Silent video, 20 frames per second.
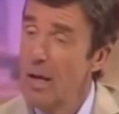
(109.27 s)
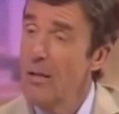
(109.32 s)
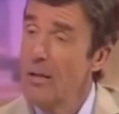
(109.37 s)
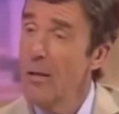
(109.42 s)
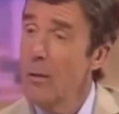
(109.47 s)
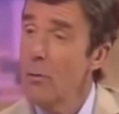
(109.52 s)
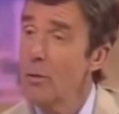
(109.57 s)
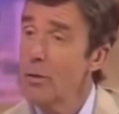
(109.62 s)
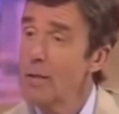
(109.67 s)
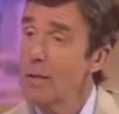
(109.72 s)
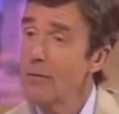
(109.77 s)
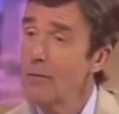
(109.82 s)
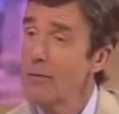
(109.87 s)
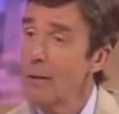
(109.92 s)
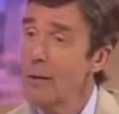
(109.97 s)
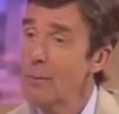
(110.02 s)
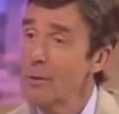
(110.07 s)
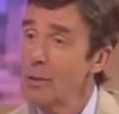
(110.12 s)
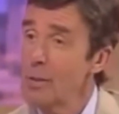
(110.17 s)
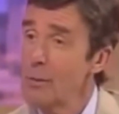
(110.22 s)
they wouldn't even
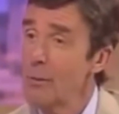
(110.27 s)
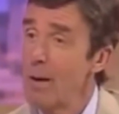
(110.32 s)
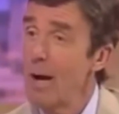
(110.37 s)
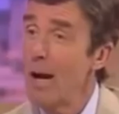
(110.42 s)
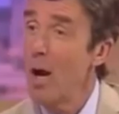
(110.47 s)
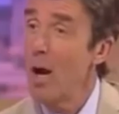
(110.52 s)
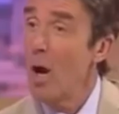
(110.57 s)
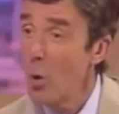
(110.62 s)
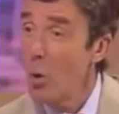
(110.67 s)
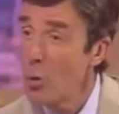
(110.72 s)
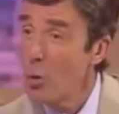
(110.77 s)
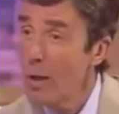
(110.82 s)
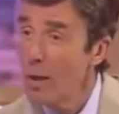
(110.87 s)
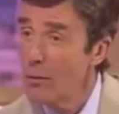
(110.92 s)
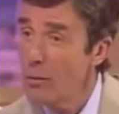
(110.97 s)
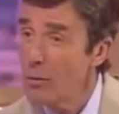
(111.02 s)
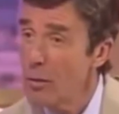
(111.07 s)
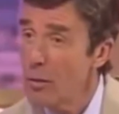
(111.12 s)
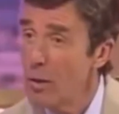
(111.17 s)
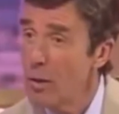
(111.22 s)
let me sit my O
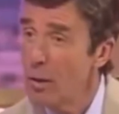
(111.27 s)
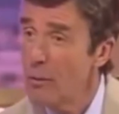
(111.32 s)
level